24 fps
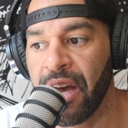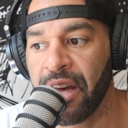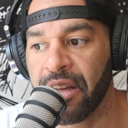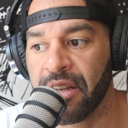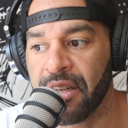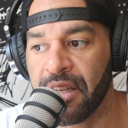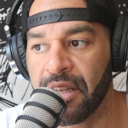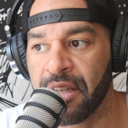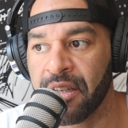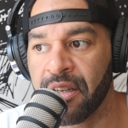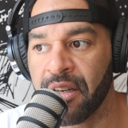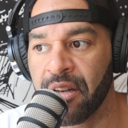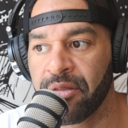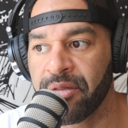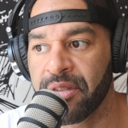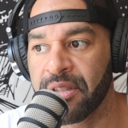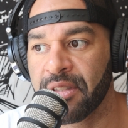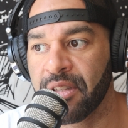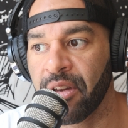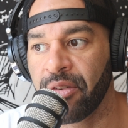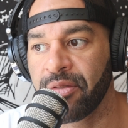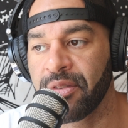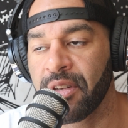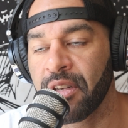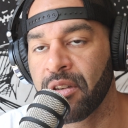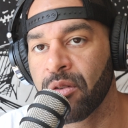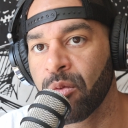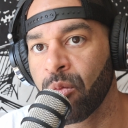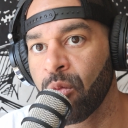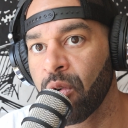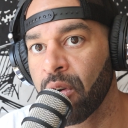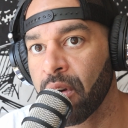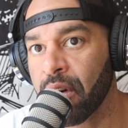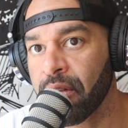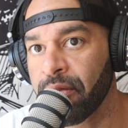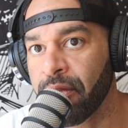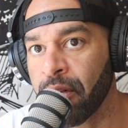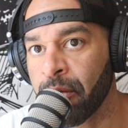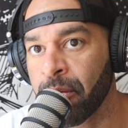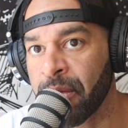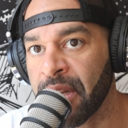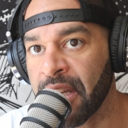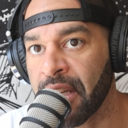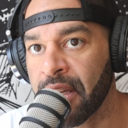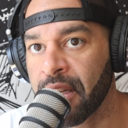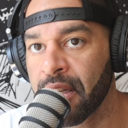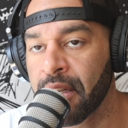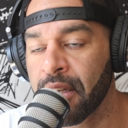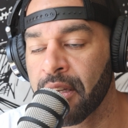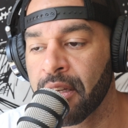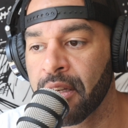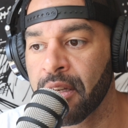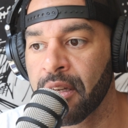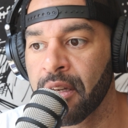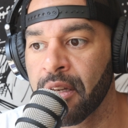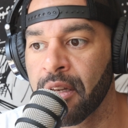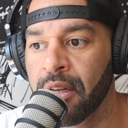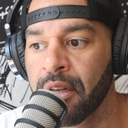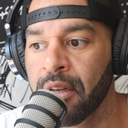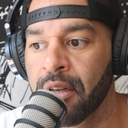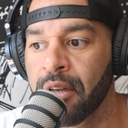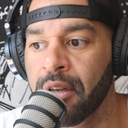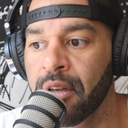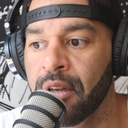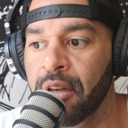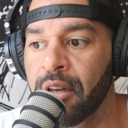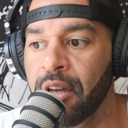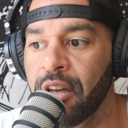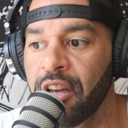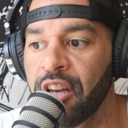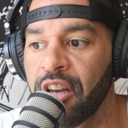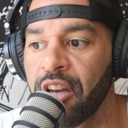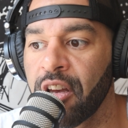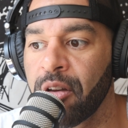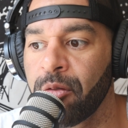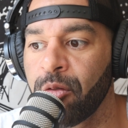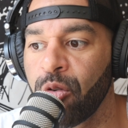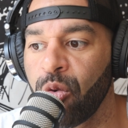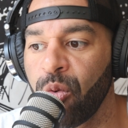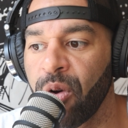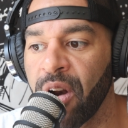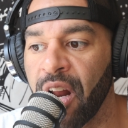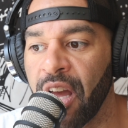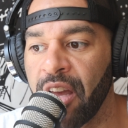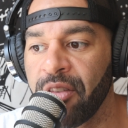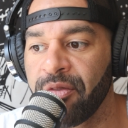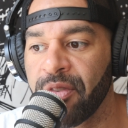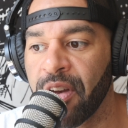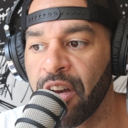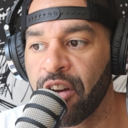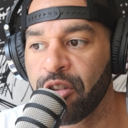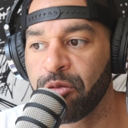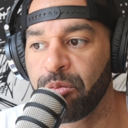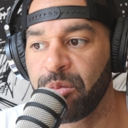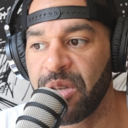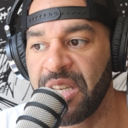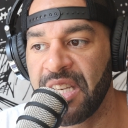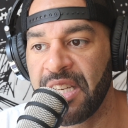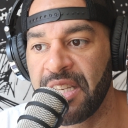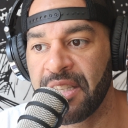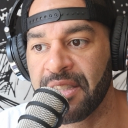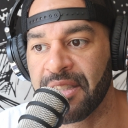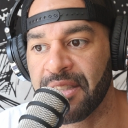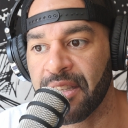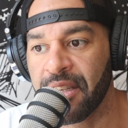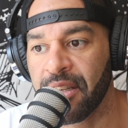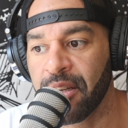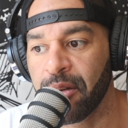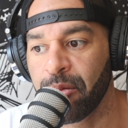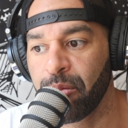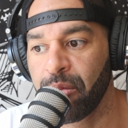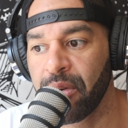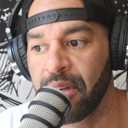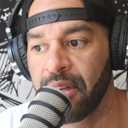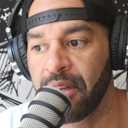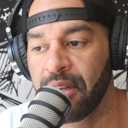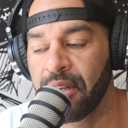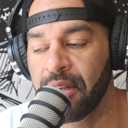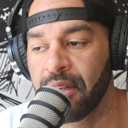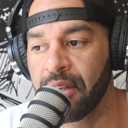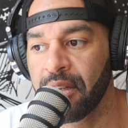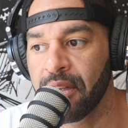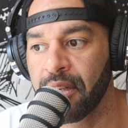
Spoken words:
modality in and of itself didn't work for me. When I found PSIP